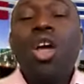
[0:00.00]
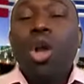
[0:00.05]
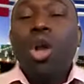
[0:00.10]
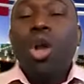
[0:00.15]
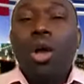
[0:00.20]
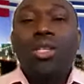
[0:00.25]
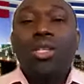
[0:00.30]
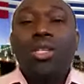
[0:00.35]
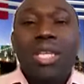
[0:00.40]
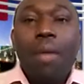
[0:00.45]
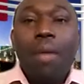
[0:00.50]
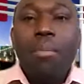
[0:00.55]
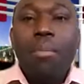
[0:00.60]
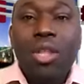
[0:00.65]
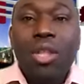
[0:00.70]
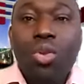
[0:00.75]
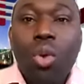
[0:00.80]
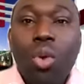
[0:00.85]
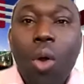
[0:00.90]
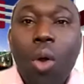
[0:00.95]
God send me
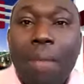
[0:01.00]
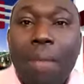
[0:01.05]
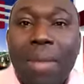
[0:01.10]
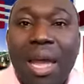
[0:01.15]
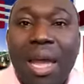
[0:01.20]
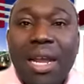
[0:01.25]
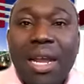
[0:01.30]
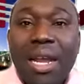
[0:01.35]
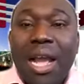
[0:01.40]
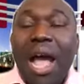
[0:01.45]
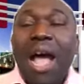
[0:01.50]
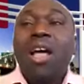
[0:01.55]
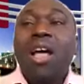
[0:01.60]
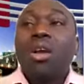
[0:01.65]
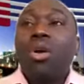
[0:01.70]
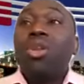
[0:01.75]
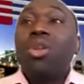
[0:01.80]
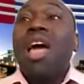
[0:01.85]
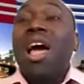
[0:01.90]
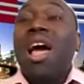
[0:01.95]
to America.
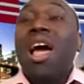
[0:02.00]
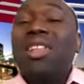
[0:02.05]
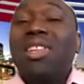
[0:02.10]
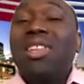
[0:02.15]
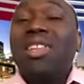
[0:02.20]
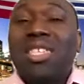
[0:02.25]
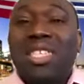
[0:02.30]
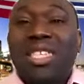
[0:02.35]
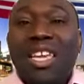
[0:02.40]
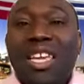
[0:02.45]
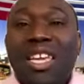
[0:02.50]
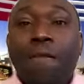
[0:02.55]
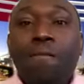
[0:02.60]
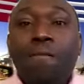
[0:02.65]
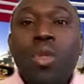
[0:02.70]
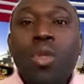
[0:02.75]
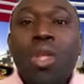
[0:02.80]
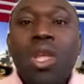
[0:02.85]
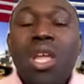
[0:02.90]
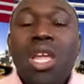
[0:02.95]
God, listen,
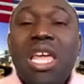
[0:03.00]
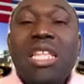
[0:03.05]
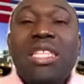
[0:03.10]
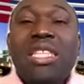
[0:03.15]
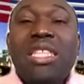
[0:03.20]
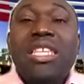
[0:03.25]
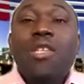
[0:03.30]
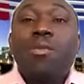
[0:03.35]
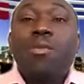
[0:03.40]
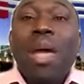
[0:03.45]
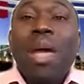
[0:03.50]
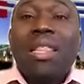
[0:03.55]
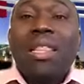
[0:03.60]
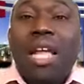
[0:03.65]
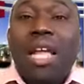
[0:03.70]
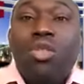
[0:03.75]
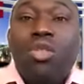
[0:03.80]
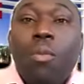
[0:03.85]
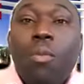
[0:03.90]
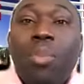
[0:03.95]
it is
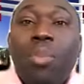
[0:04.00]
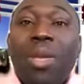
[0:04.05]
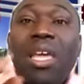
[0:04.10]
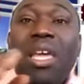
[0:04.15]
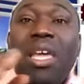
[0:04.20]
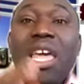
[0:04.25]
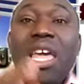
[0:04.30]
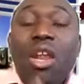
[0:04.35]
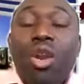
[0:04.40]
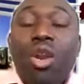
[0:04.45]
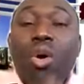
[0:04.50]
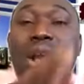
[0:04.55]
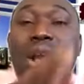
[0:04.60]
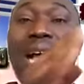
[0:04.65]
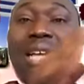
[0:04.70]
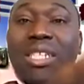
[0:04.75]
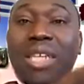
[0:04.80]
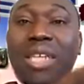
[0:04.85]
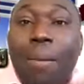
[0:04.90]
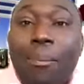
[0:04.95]
better to be a
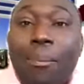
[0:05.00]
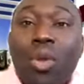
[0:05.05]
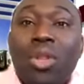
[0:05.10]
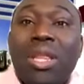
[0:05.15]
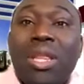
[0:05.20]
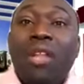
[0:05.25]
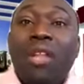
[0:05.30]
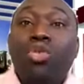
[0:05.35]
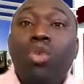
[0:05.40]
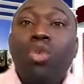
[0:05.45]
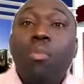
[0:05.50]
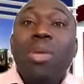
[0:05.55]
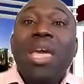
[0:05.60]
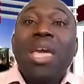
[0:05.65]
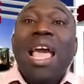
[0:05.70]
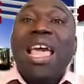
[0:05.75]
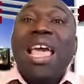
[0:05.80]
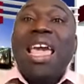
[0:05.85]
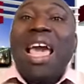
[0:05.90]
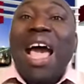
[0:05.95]
local champion than to be
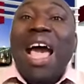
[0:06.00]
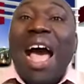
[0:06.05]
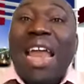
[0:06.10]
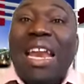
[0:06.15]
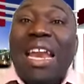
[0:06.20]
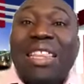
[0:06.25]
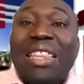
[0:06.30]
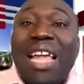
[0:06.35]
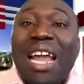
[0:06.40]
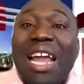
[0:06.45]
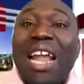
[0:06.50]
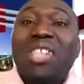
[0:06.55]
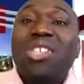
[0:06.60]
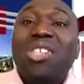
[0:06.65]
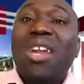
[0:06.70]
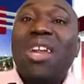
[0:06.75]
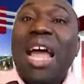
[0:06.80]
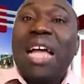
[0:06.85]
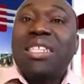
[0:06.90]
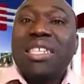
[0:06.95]
an
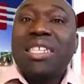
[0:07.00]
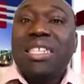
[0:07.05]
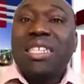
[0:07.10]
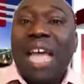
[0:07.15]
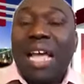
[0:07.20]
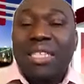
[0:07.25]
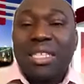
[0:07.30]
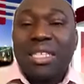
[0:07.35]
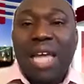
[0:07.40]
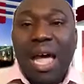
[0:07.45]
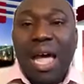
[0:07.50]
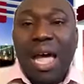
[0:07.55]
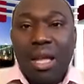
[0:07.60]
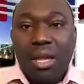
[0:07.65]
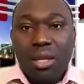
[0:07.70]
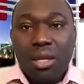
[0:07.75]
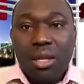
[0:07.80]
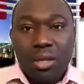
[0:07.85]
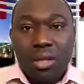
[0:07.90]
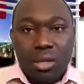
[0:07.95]
international disaster.
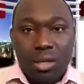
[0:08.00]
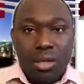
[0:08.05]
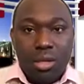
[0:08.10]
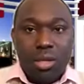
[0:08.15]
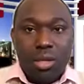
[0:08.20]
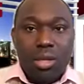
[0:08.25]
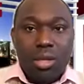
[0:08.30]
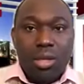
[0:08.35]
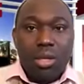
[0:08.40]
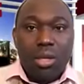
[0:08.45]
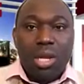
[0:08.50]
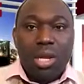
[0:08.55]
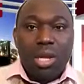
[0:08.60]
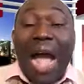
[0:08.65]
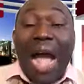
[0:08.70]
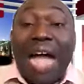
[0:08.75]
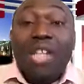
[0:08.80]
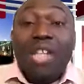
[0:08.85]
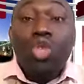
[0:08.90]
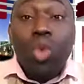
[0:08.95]

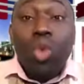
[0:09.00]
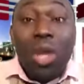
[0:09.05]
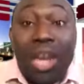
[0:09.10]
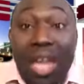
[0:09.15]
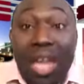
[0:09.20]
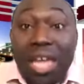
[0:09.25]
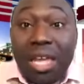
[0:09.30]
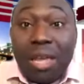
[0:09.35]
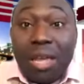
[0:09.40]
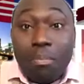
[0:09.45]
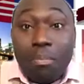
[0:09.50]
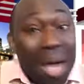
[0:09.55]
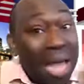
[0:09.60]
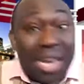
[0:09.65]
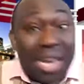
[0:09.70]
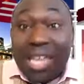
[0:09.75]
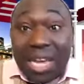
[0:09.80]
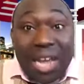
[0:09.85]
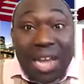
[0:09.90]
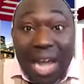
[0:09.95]
Katwele,
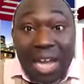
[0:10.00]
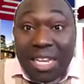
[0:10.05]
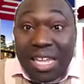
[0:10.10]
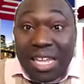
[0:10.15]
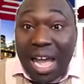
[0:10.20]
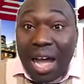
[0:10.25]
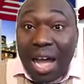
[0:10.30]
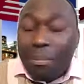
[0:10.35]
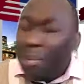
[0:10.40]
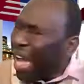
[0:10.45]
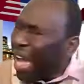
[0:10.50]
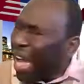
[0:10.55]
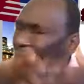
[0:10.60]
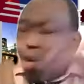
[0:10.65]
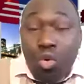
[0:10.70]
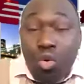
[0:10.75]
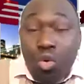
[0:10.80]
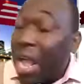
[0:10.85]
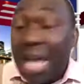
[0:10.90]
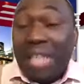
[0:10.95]
Malikadia,
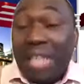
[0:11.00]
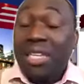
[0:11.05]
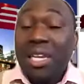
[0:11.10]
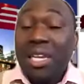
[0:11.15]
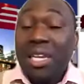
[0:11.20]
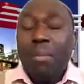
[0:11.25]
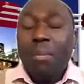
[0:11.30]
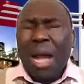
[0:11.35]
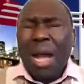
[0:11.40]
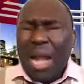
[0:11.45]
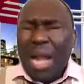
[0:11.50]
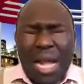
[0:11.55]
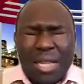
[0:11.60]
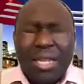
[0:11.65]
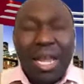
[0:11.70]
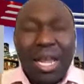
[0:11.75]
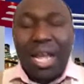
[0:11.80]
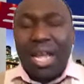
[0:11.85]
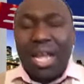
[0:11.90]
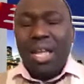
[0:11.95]
Baruka
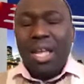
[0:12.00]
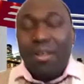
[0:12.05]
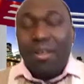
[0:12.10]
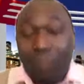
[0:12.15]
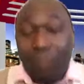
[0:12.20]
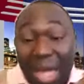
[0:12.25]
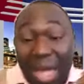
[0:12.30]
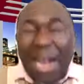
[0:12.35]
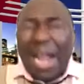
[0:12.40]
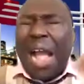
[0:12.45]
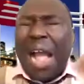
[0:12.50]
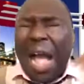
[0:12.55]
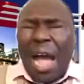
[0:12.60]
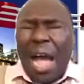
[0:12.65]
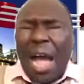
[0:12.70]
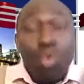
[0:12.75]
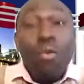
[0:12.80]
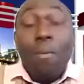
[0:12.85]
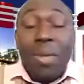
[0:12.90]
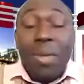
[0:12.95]
Tenemakata, Veka
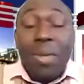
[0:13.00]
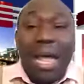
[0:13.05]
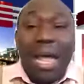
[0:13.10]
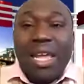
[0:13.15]
Rubia